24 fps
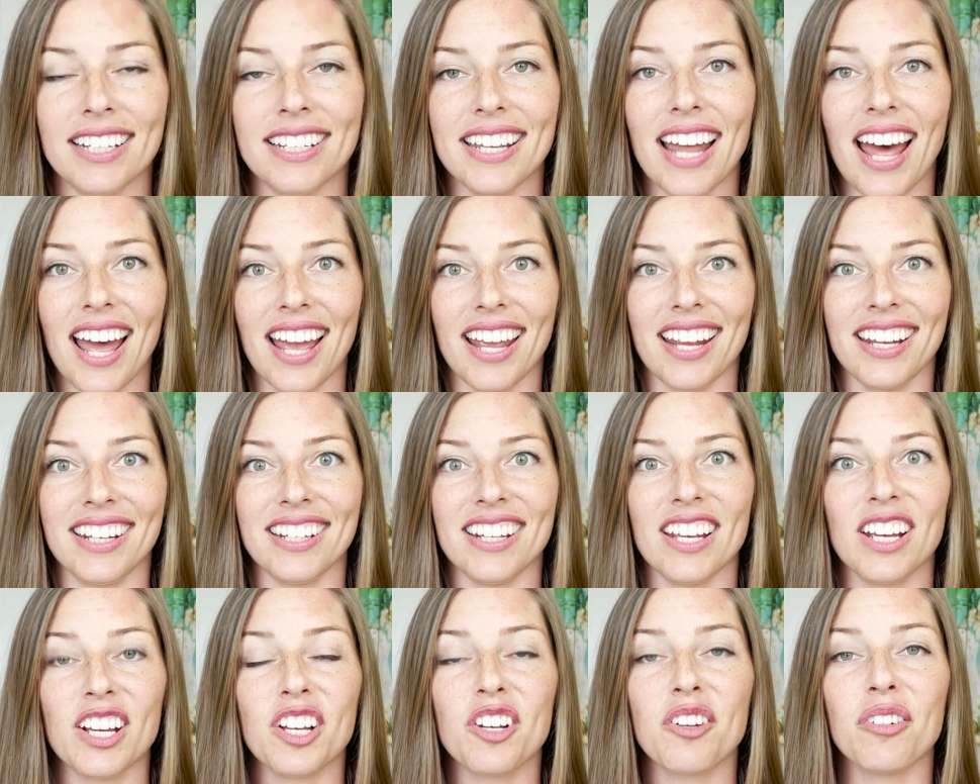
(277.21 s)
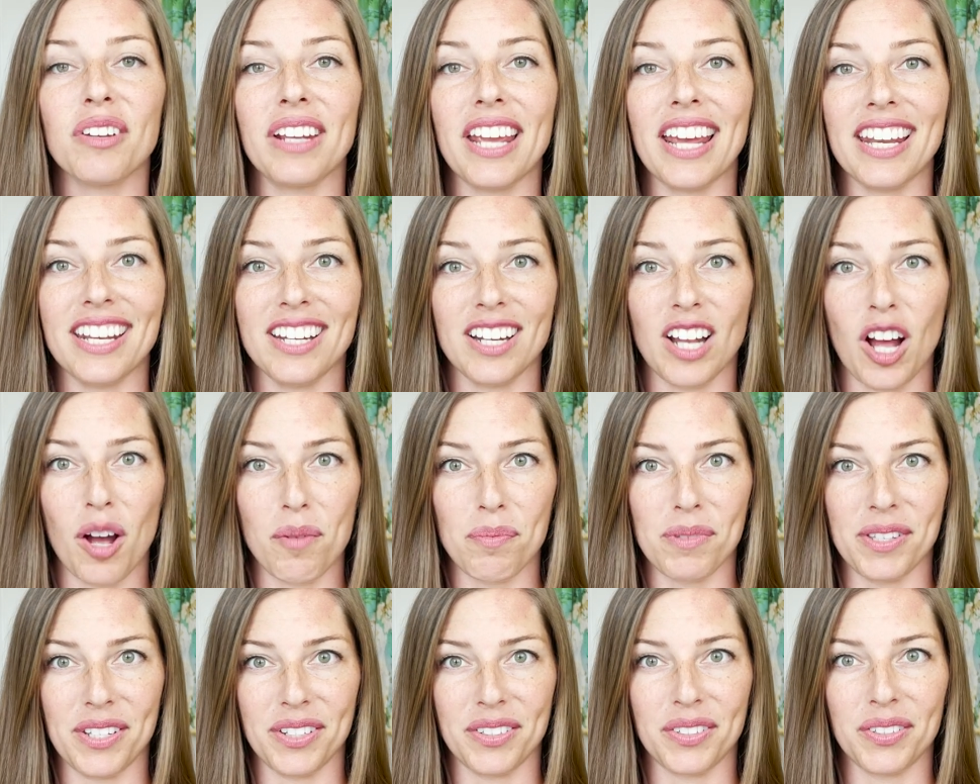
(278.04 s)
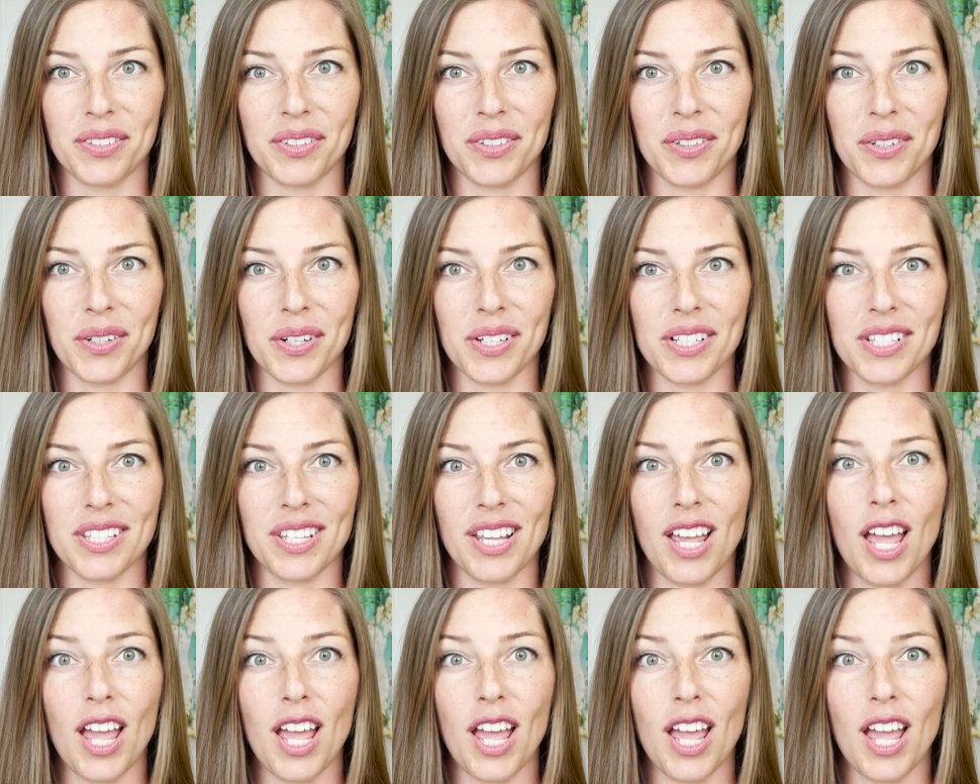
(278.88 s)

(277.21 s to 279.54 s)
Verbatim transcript: Nine, create an obstacle course.